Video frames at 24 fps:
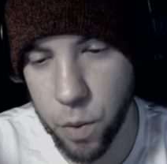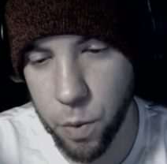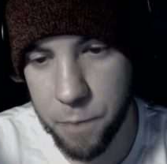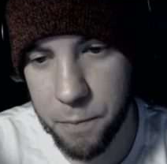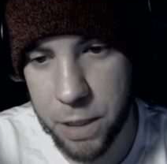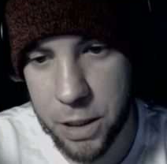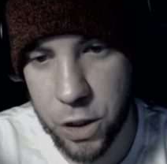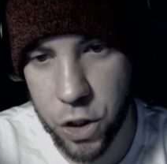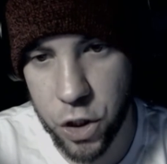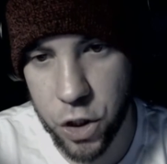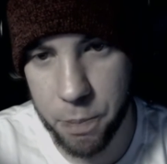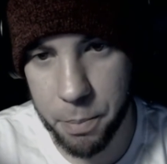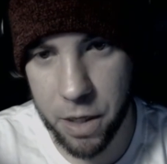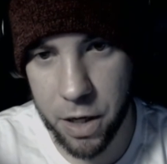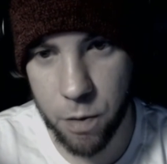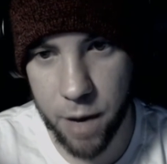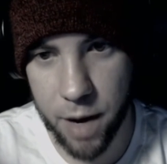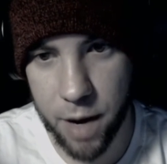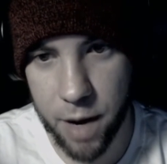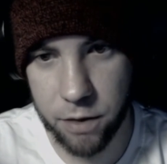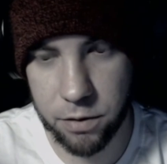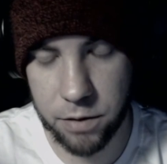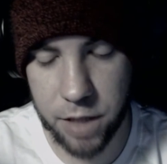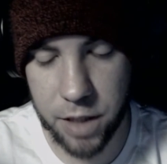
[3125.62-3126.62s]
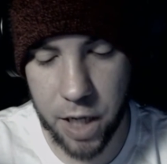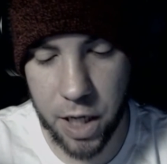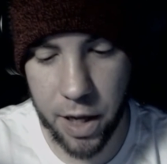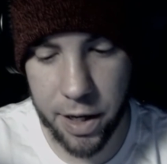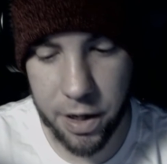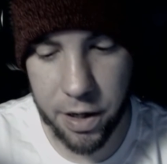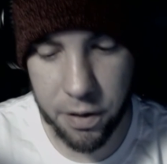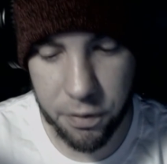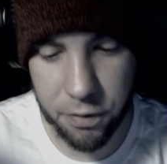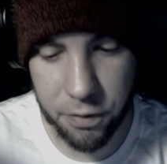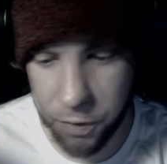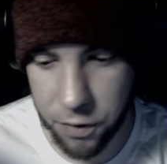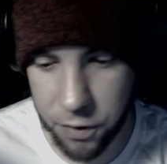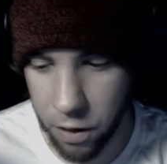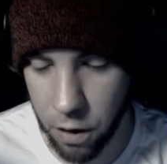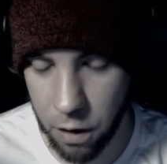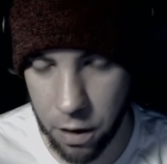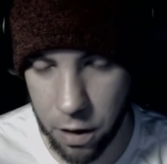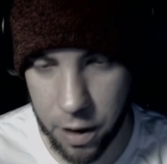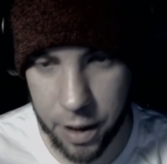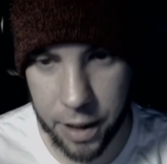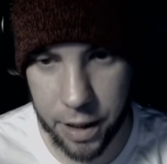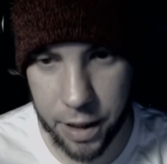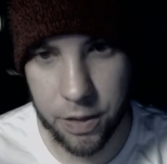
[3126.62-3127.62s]
So we've been jumping around kind of
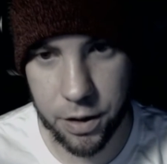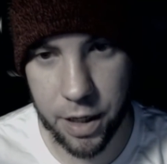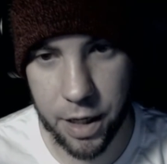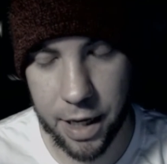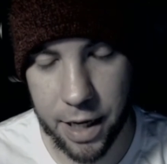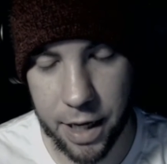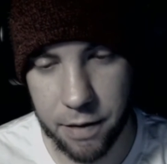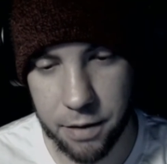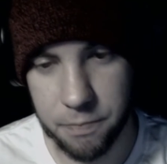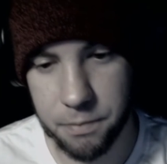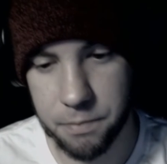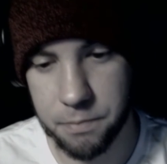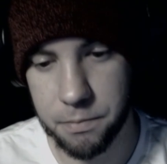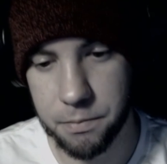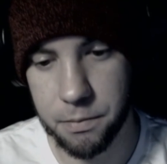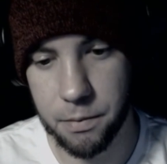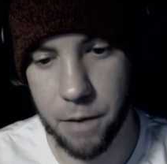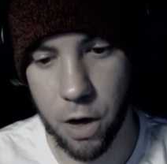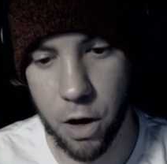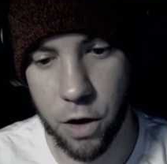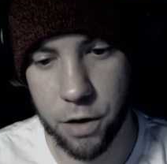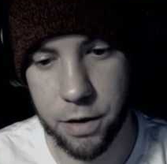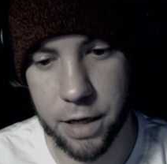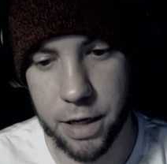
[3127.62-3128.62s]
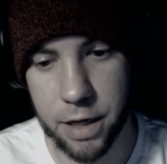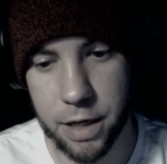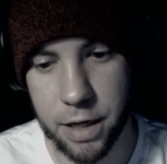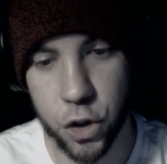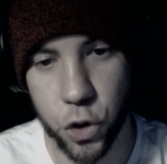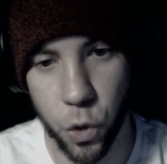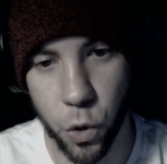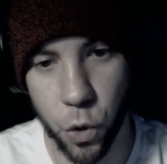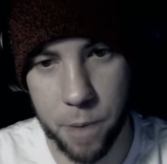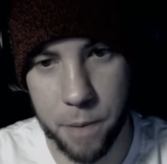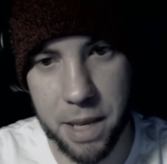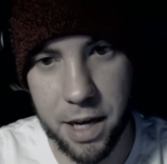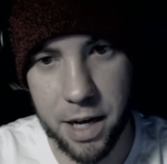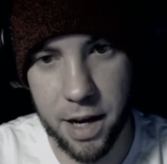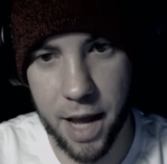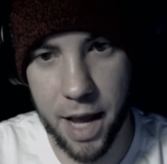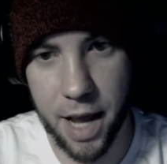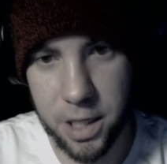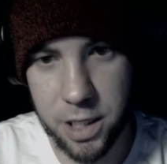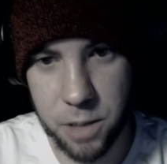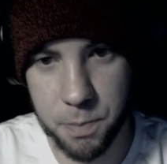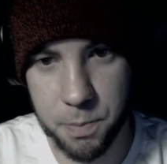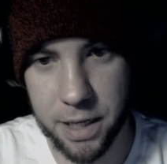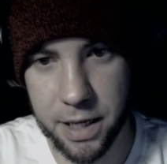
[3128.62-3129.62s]
our
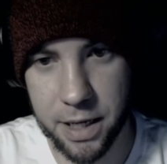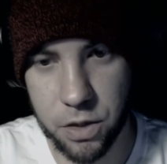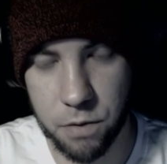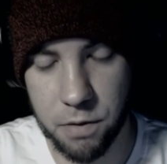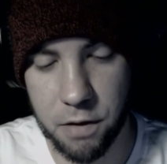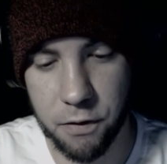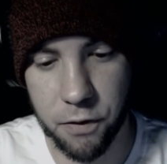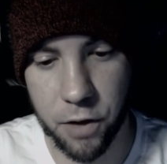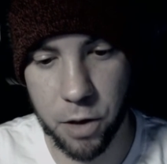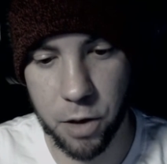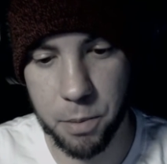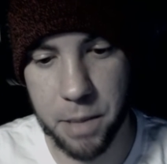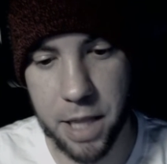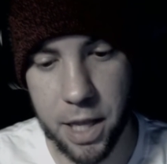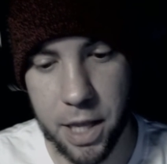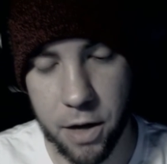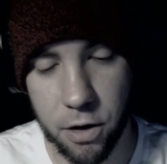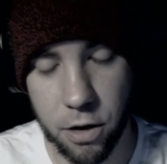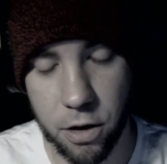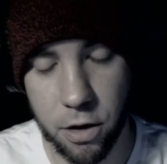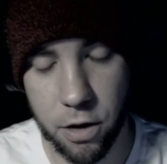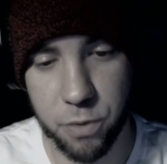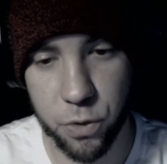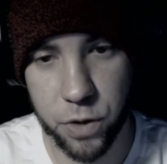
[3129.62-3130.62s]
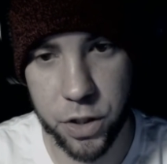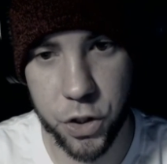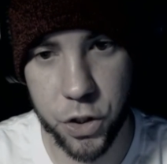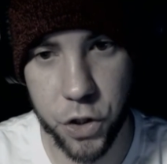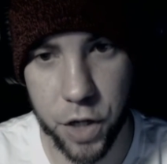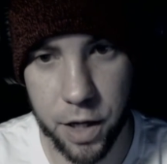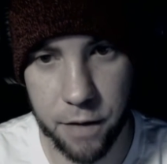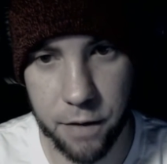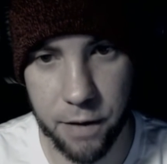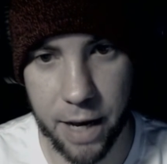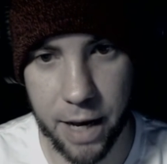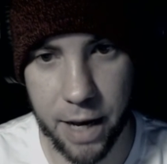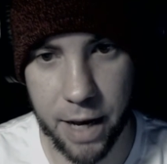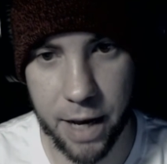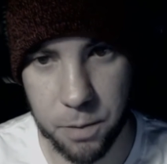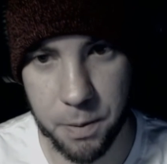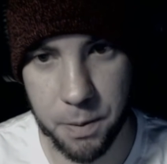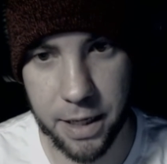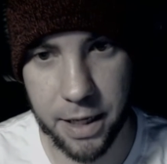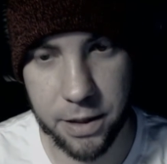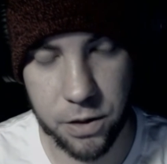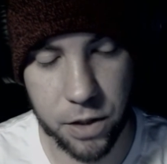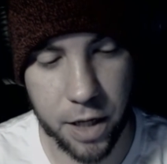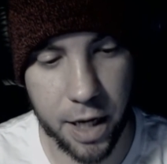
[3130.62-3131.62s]
enjoyment aspects of the film, and then our appreciative
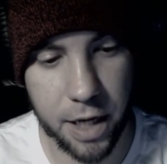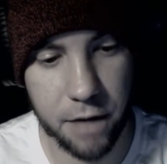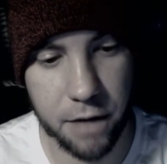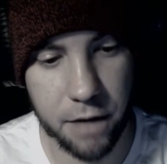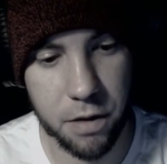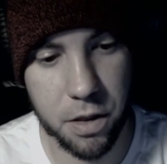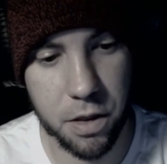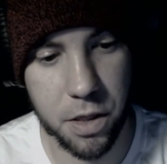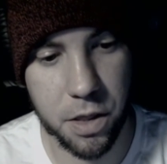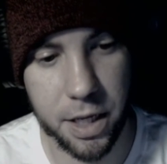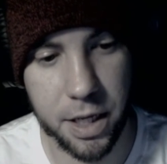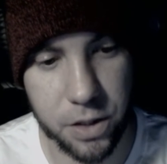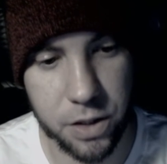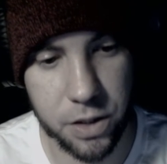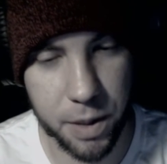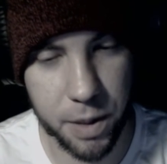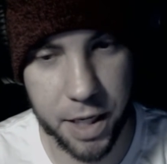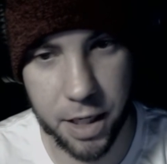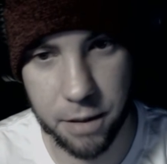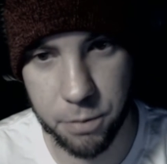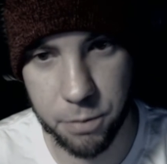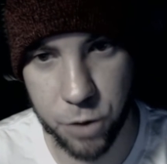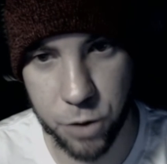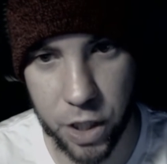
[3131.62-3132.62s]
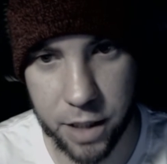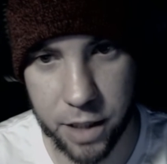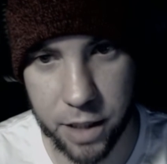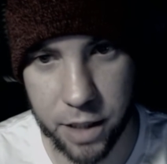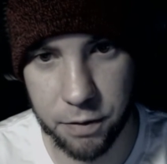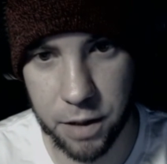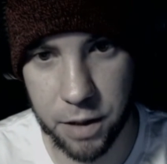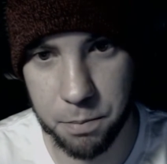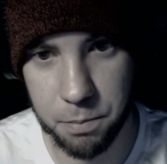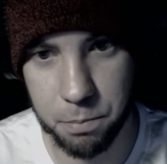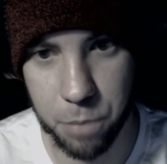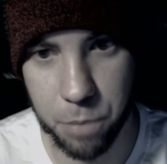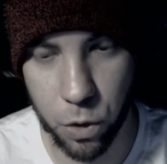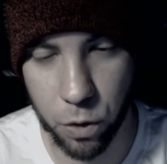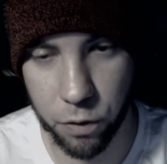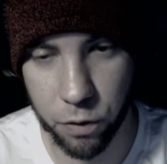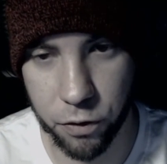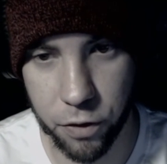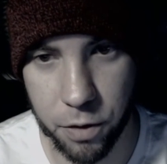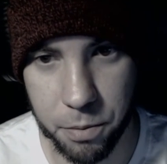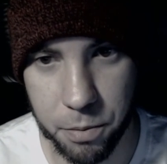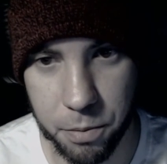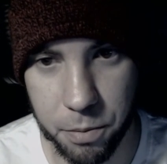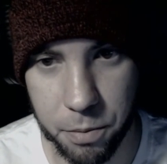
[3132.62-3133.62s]
aspects, kind of the things that we can objectively
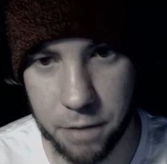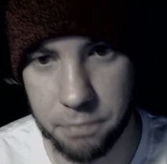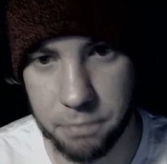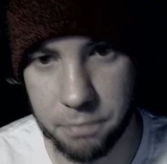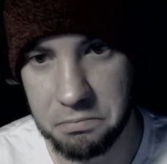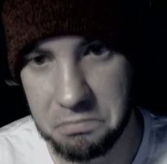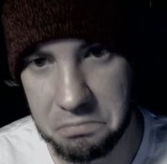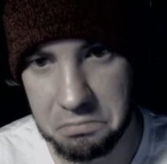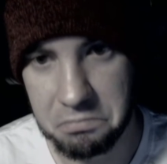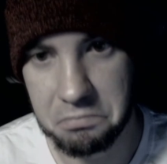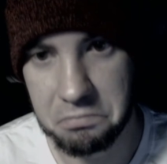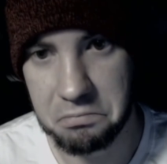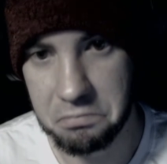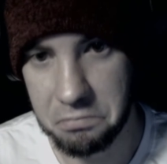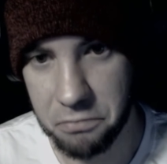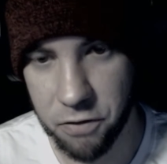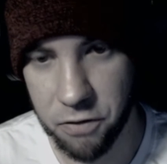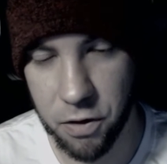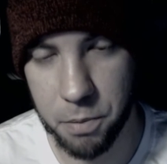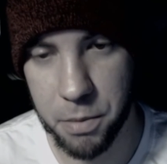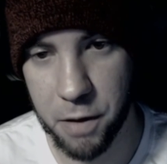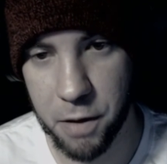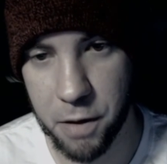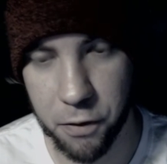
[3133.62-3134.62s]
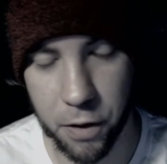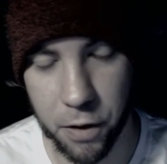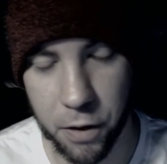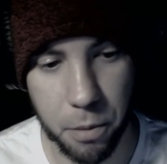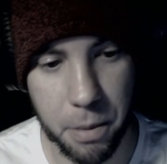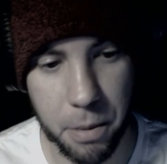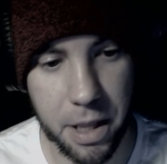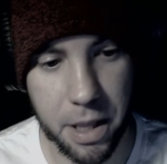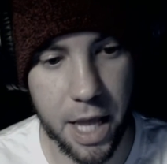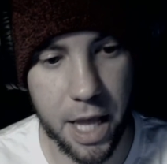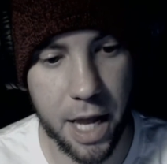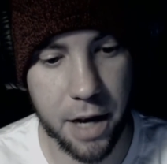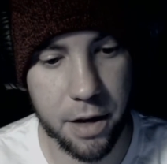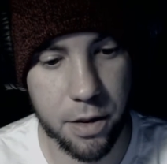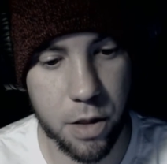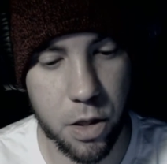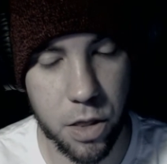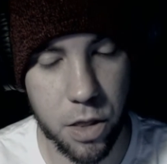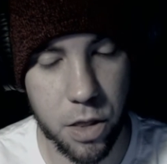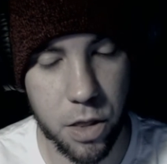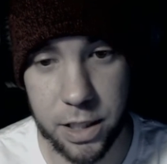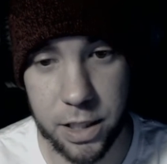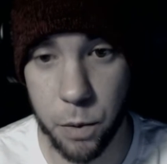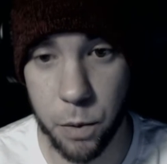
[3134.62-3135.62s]
pull from the film, and
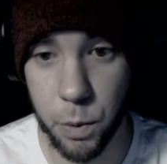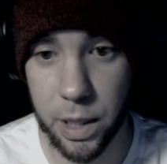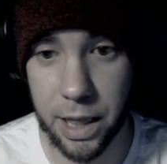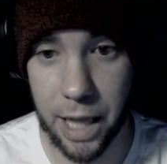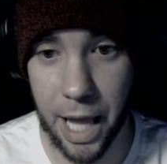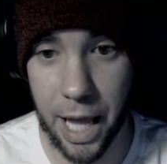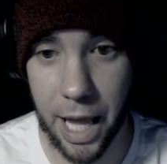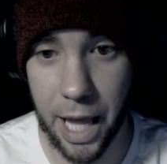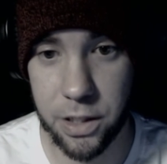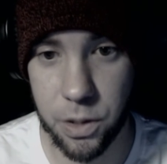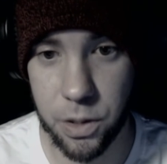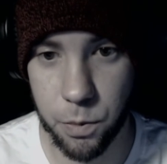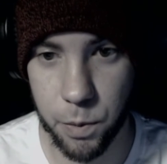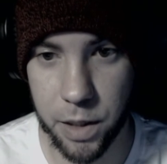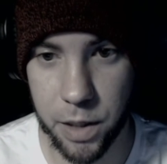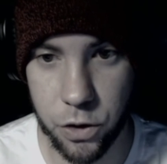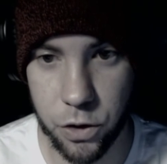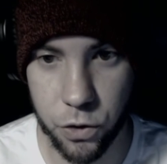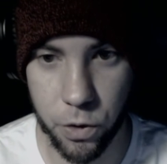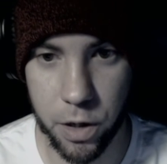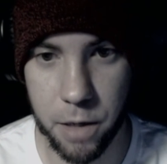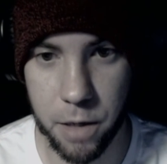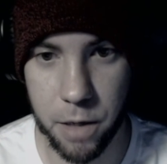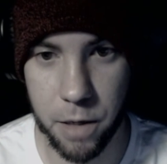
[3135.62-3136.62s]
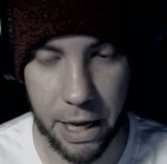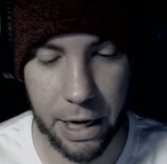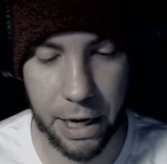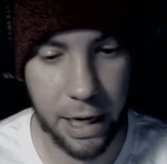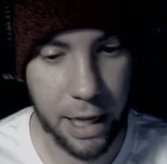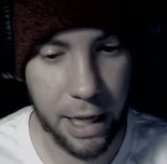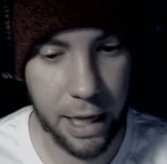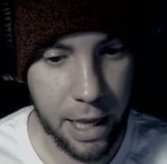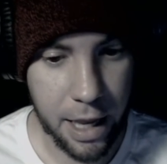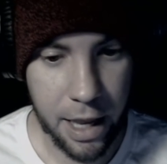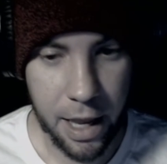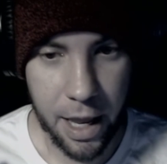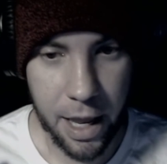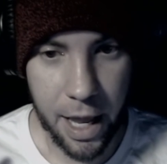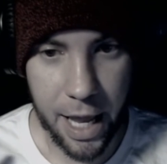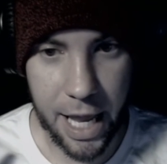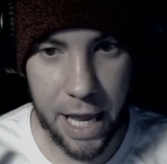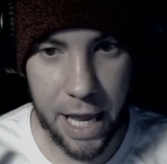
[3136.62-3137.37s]
then the things that we liked and we enjoyed about it.